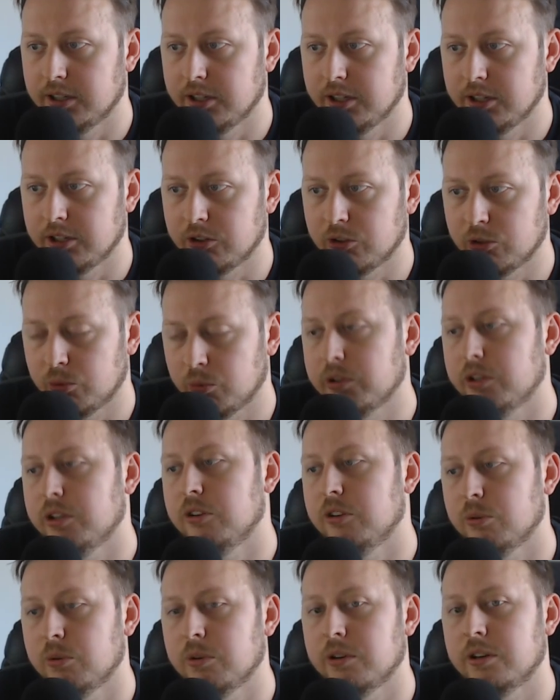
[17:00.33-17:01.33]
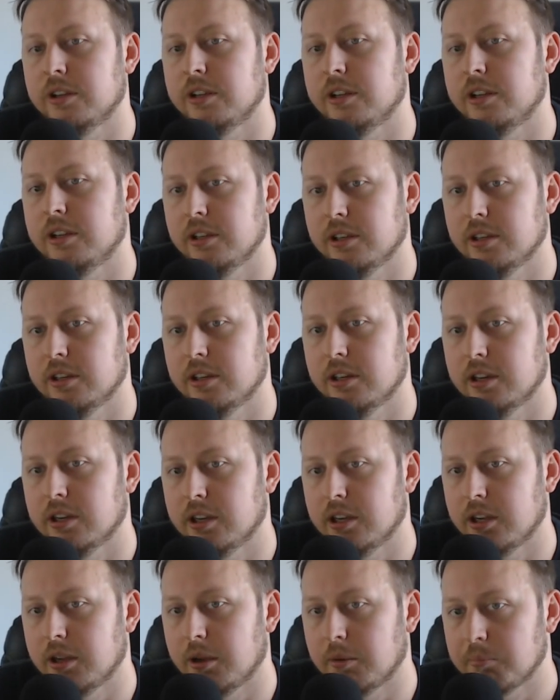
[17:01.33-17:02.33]
in 2020, uh,
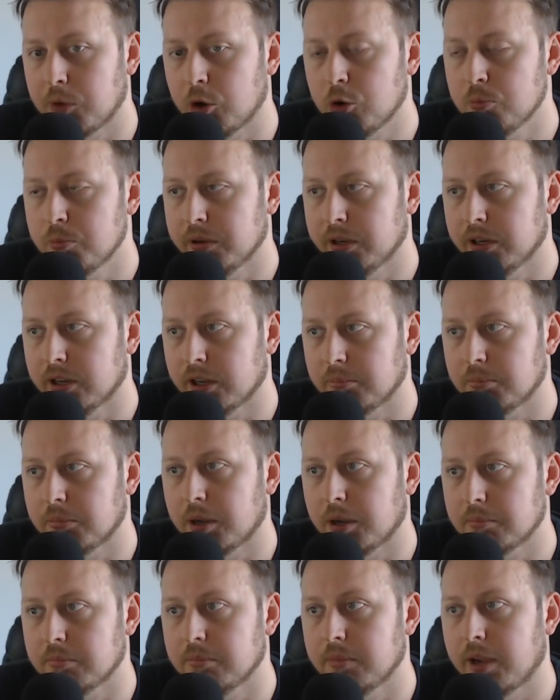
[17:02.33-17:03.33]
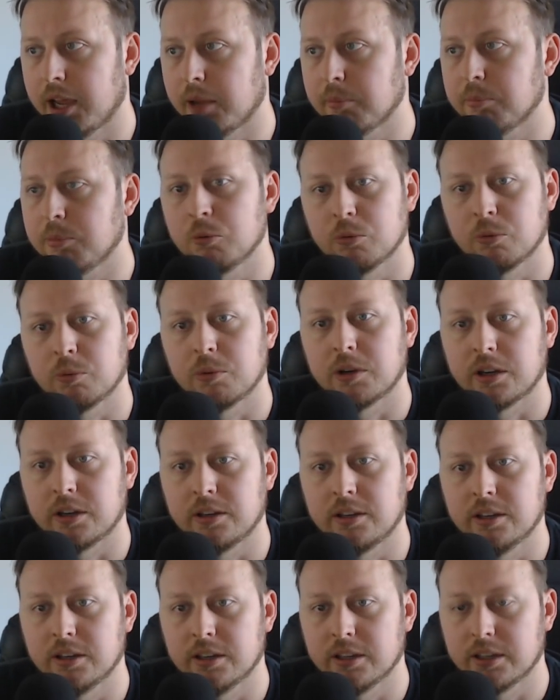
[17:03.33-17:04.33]
I'm hoping I'm, I'm happy with what I
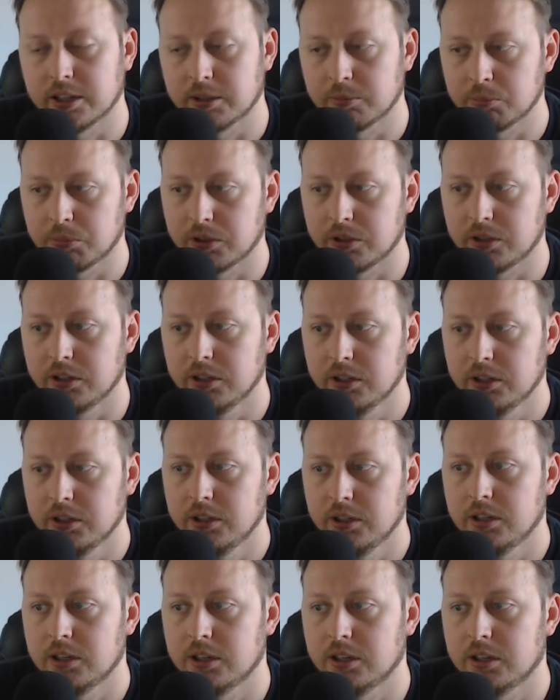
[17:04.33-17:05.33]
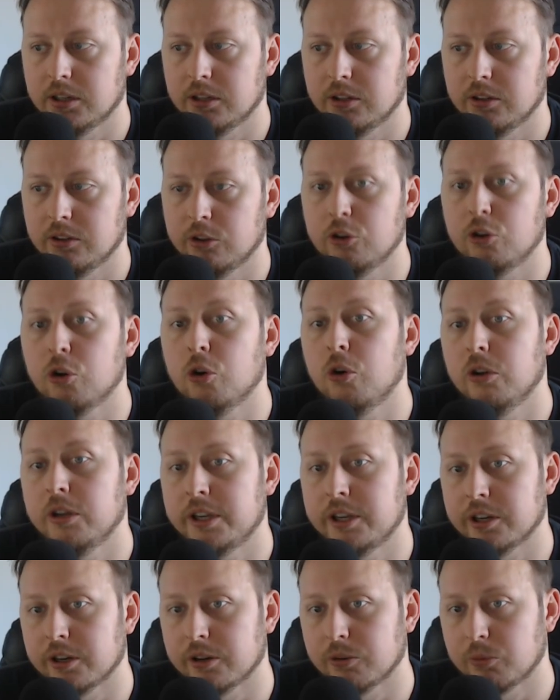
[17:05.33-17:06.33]
did again. But uh, the goal
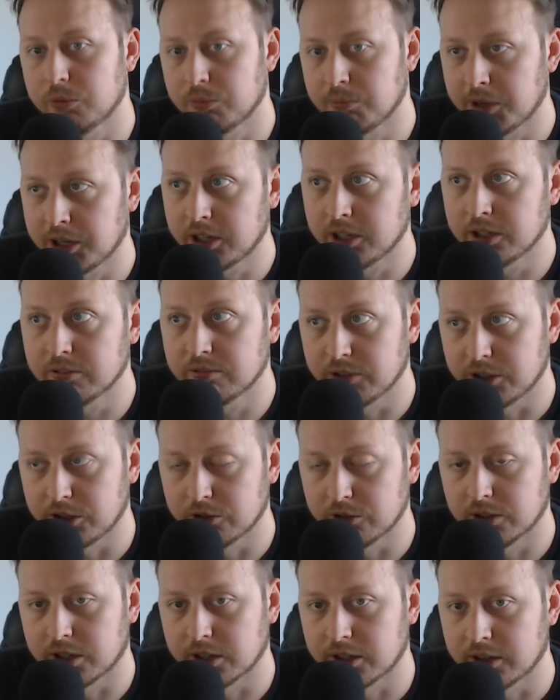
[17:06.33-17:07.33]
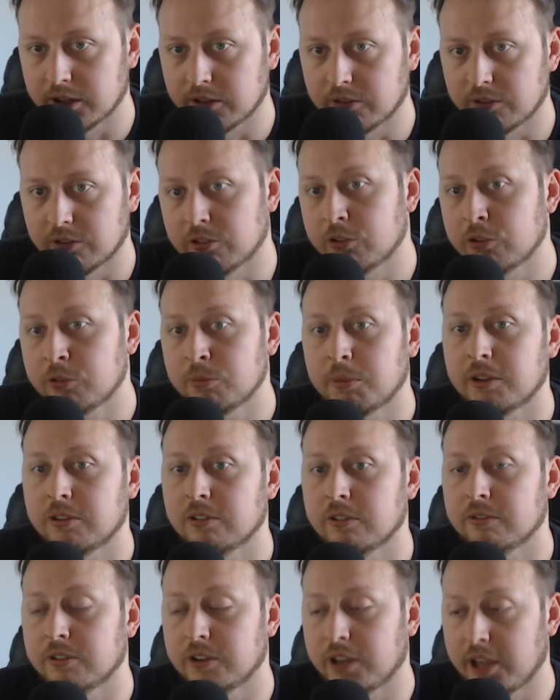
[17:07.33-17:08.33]
here with making a video like this is hold
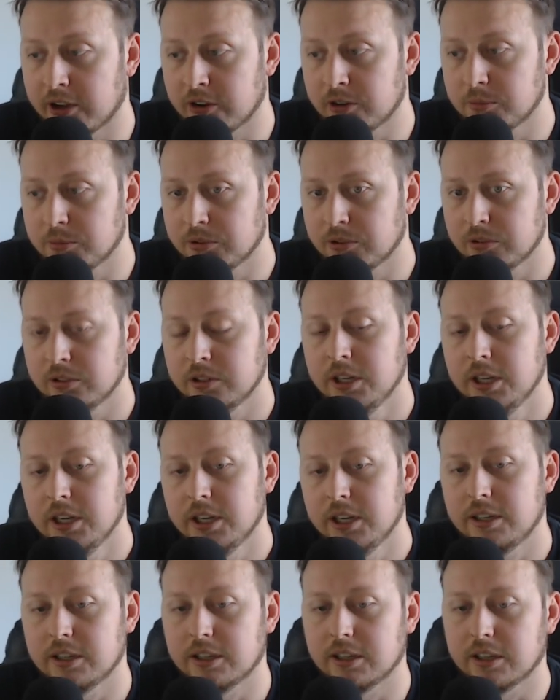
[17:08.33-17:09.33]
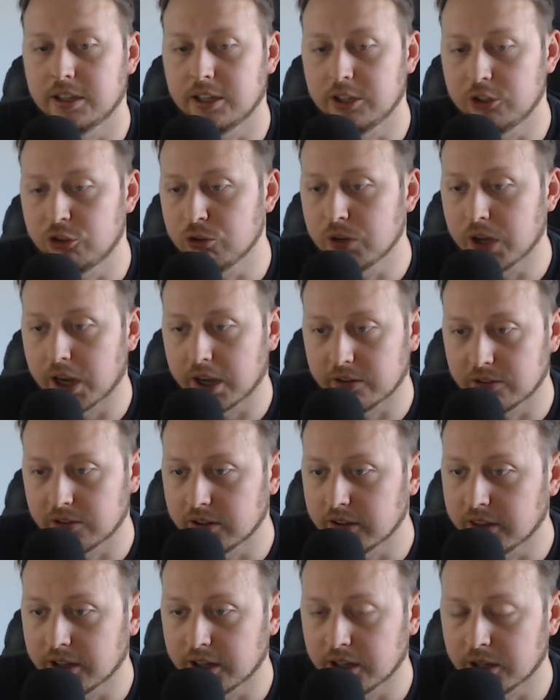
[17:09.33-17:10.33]
myself accountable to get you guys
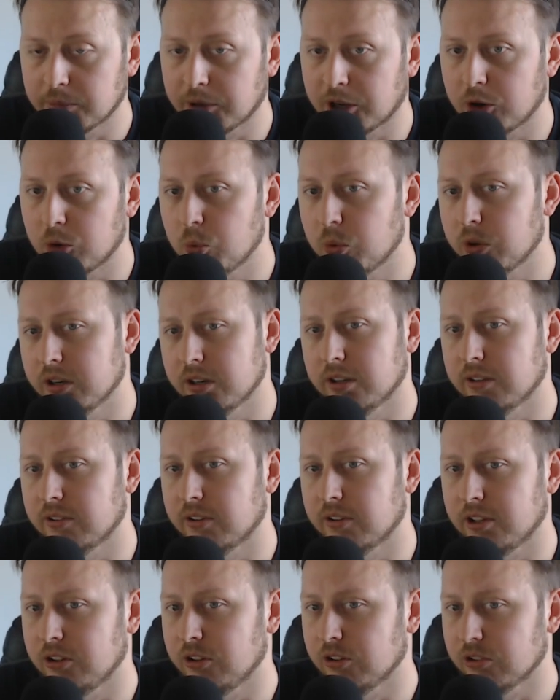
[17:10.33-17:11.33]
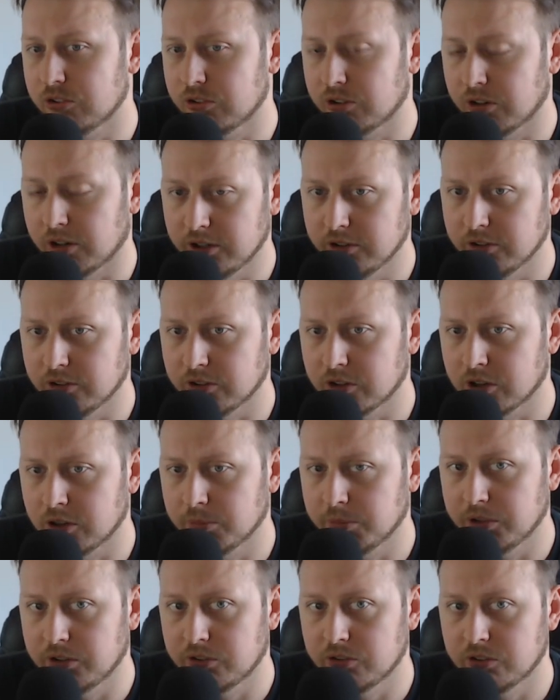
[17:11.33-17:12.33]
to think about what it is that you're trying to
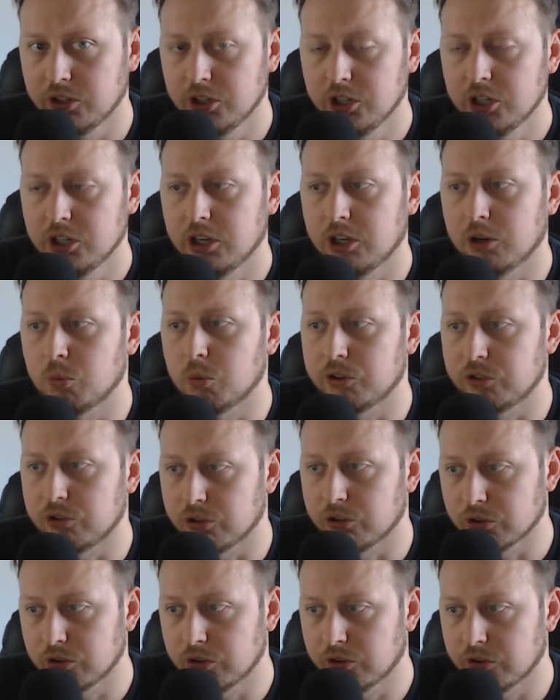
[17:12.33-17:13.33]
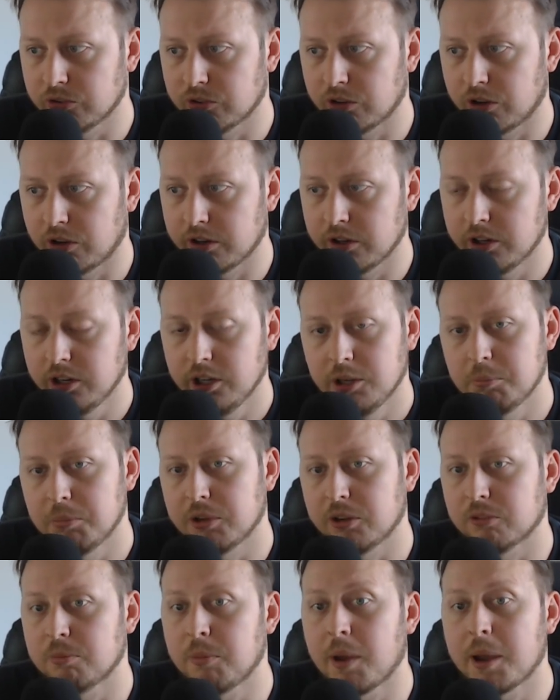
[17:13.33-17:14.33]
accomplish and what your goals are.
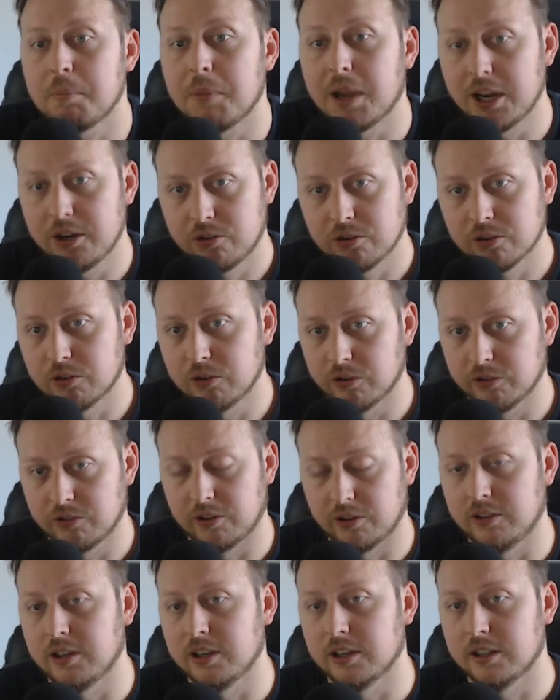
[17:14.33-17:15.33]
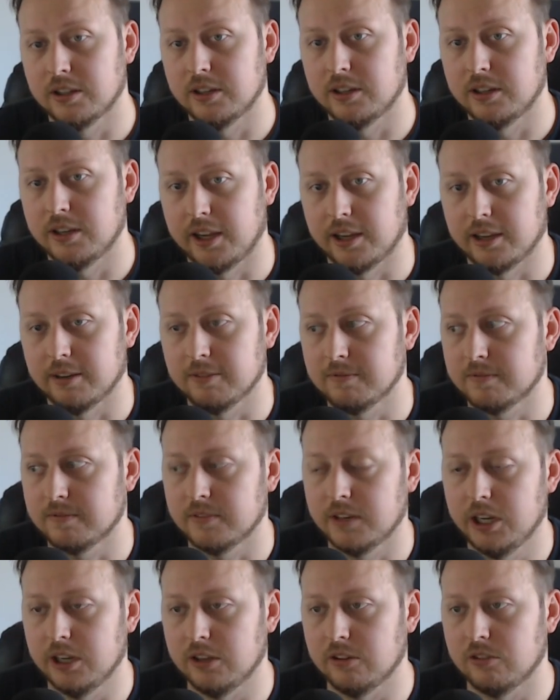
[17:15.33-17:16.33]
Because my major goals at the end of the day
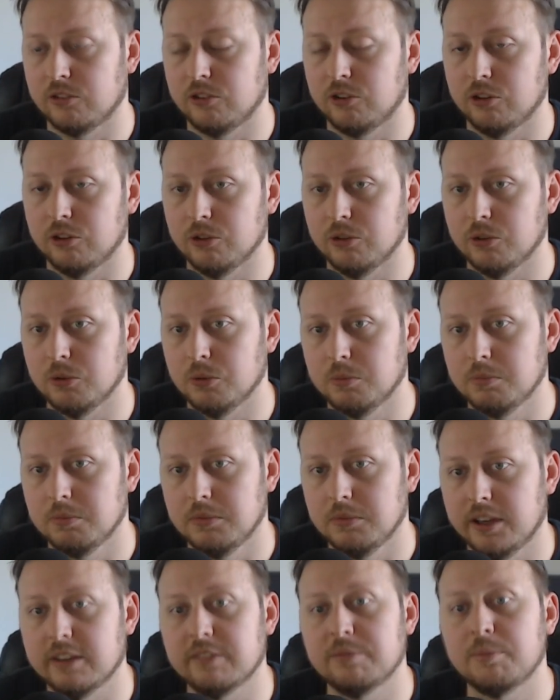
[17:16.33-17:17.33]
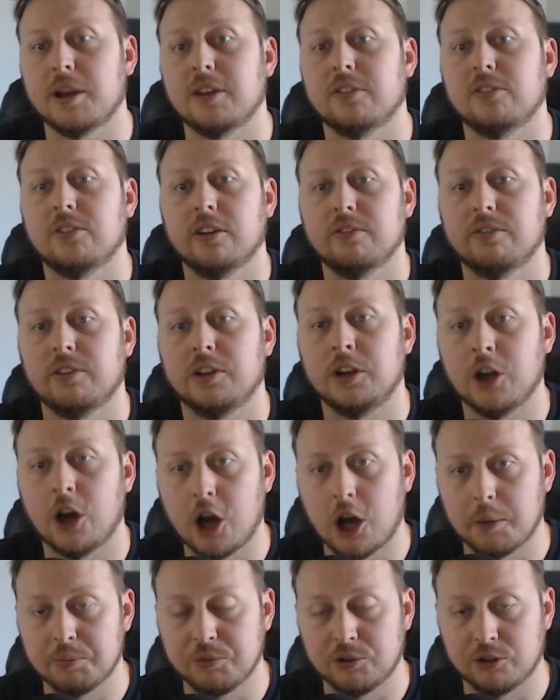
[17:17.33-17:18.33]
is to give myself an
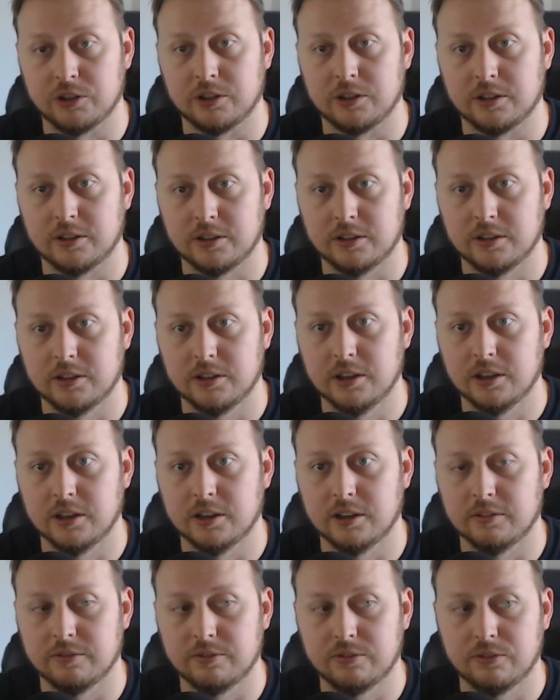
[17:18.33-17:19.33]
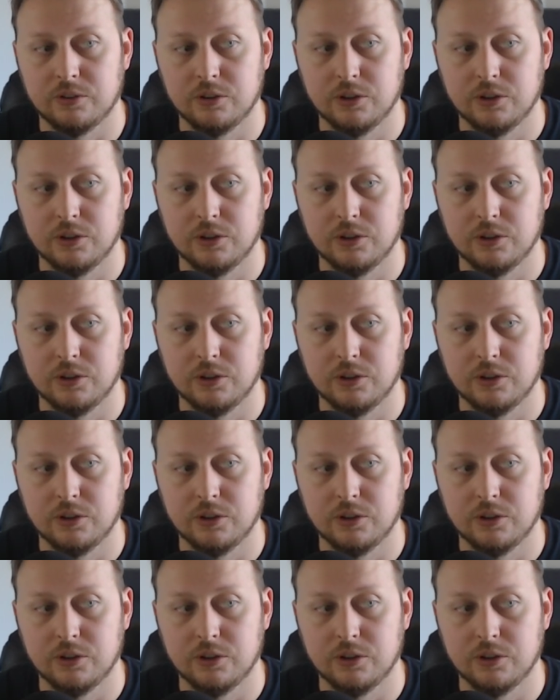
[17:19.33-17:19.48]
option of